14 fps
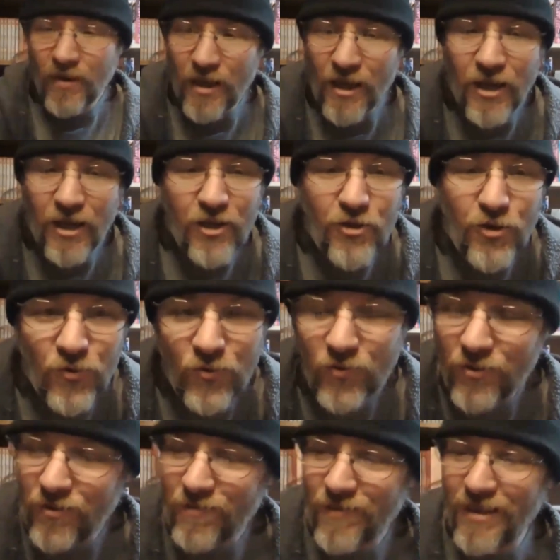
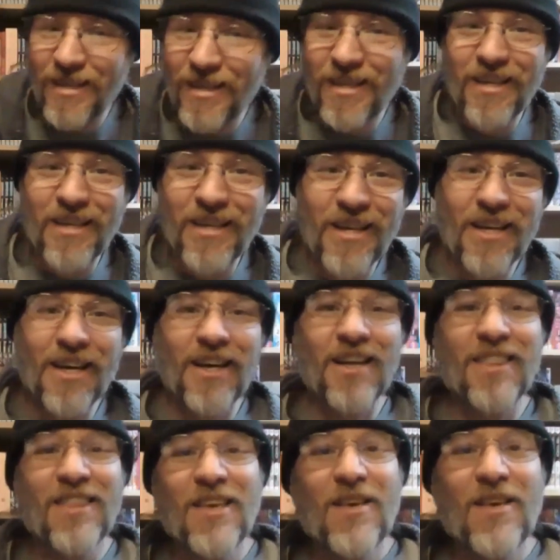issues.
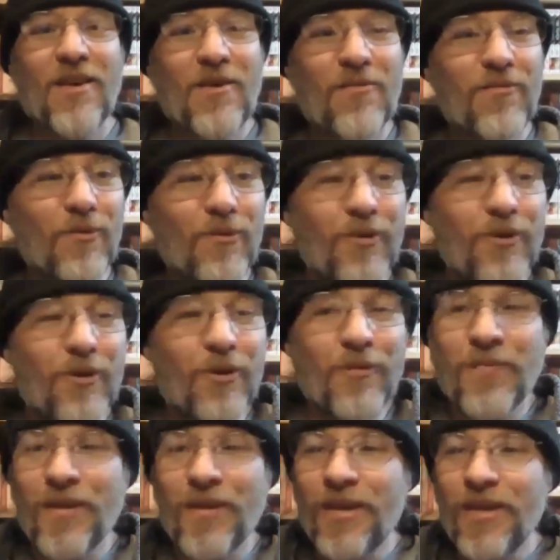For real.
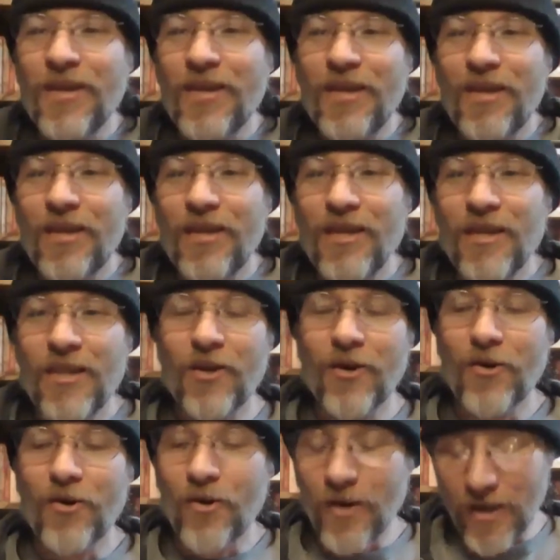The
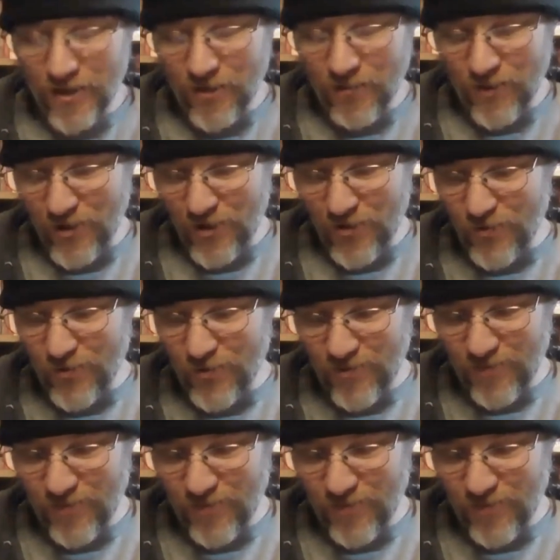girl has some issues.